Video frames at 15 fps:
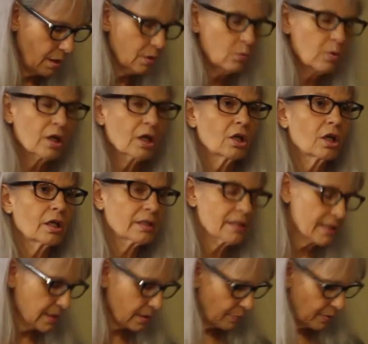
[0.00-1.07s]
We got a lot of
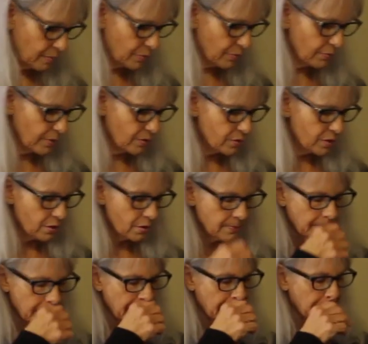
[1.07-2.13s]
sick people around here.
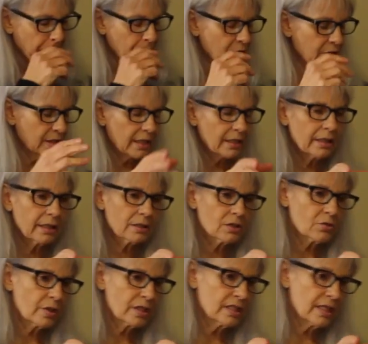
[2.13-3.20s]
Look, we're going to get an
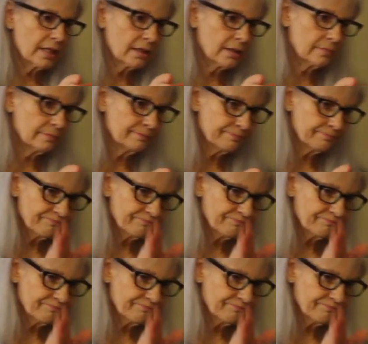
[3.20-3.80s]
x-ray taken.